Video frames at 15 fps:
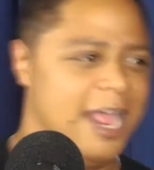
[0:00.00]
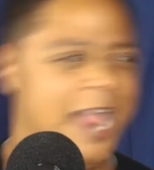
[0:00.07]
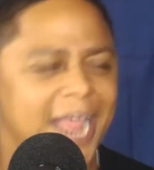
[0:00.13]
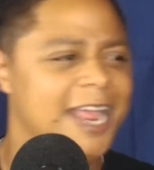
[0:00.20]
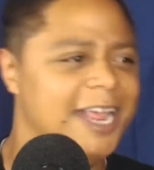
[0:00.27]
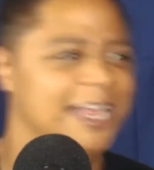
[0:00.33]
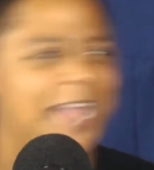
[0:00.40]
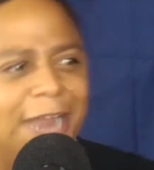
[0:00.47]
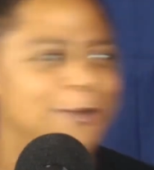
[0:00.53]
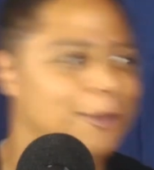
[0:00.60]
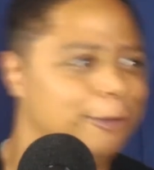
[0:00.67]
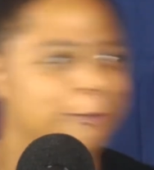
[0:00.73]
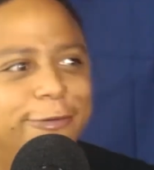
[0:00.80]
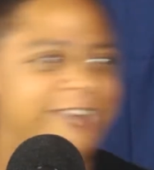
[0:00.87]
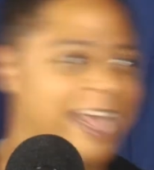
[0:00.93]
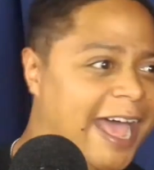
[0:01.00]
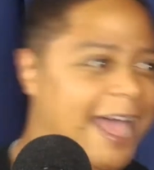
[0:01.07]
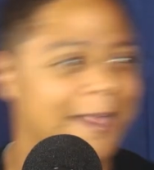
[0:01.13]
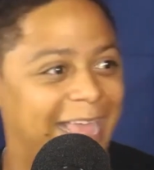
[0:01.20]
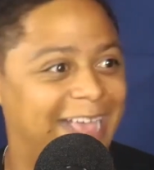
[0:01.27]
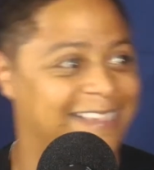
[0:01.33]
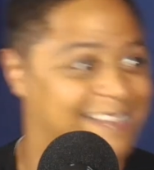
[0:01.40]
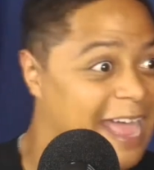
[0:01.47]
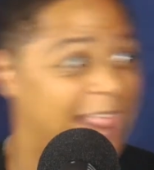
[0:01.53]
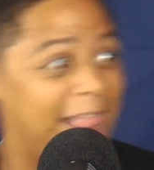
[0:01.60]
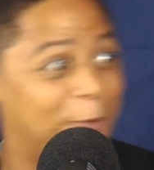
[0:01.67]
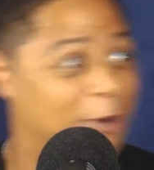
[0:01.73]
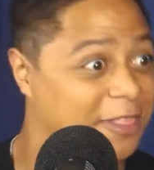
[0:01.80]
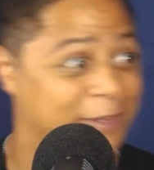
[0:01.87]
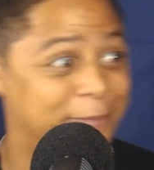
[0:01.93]
ain't got no time. Like it's kind of
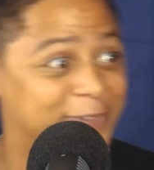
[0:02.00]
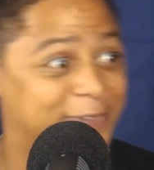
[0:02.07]
like one of them